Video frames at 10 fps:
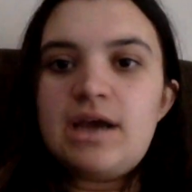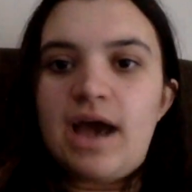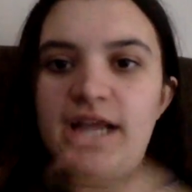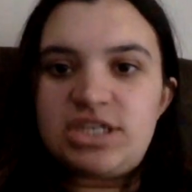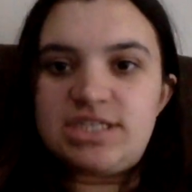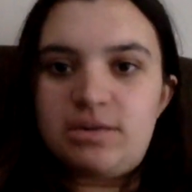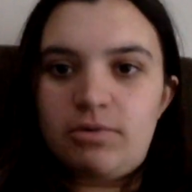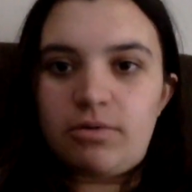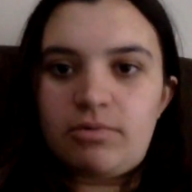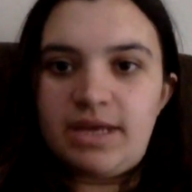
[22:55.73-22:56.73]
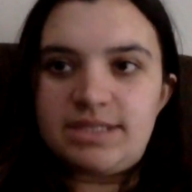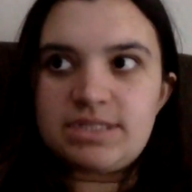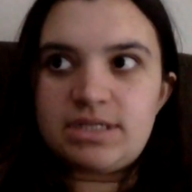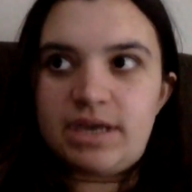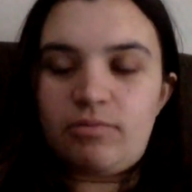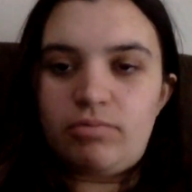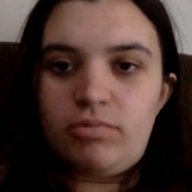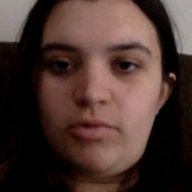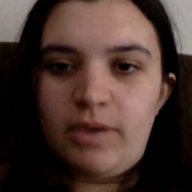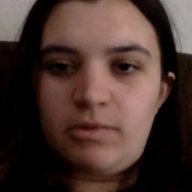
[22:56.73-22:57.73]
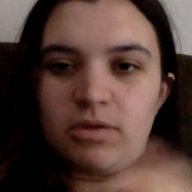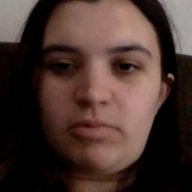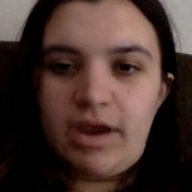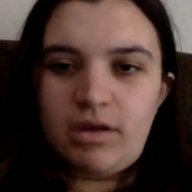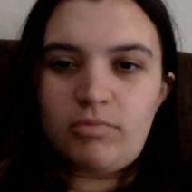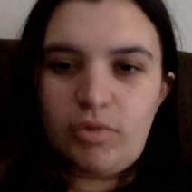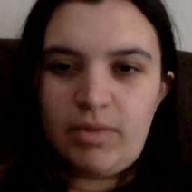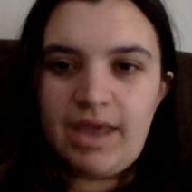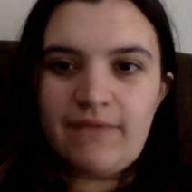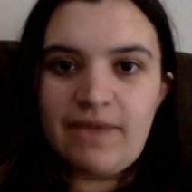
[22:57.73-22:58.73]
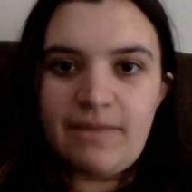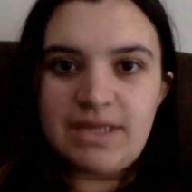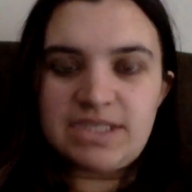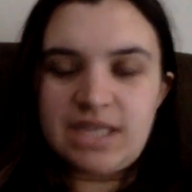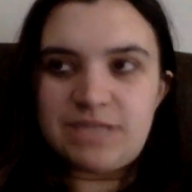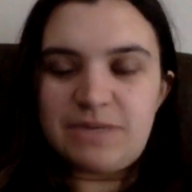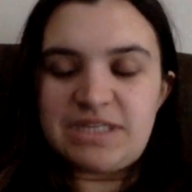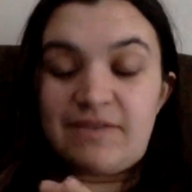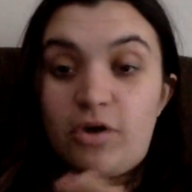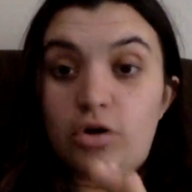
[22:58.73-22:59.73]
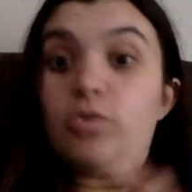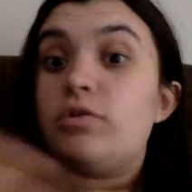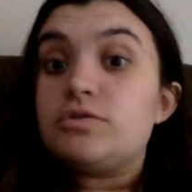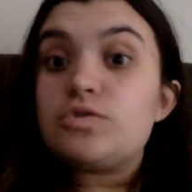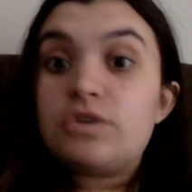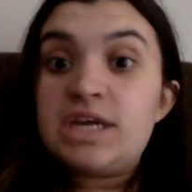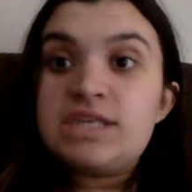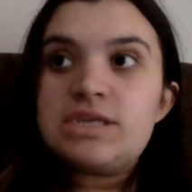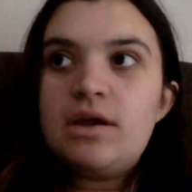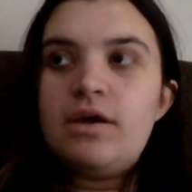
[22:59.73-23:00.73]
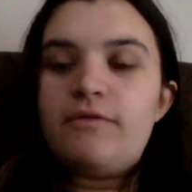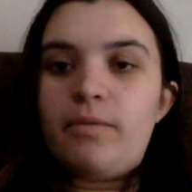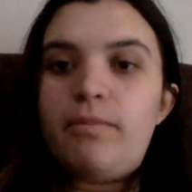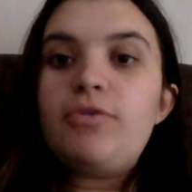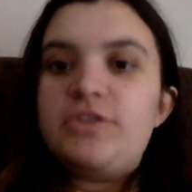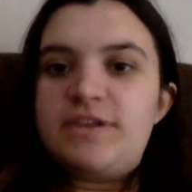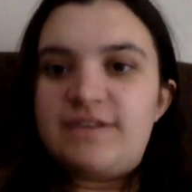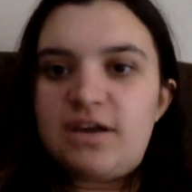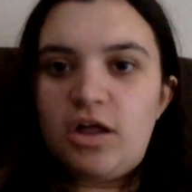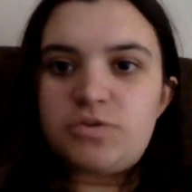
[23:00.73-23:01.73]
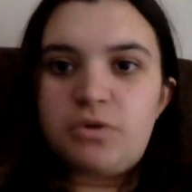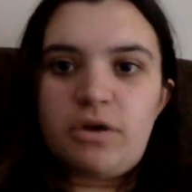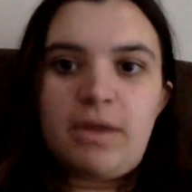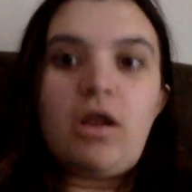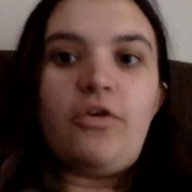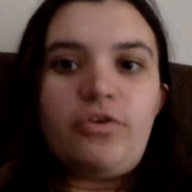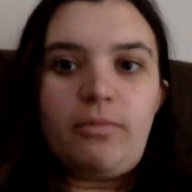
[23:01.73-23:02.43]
I just didn't want to risk, rooming with a random roommate, if that makes sense, because I've heard horror stories from both the Disney College program and also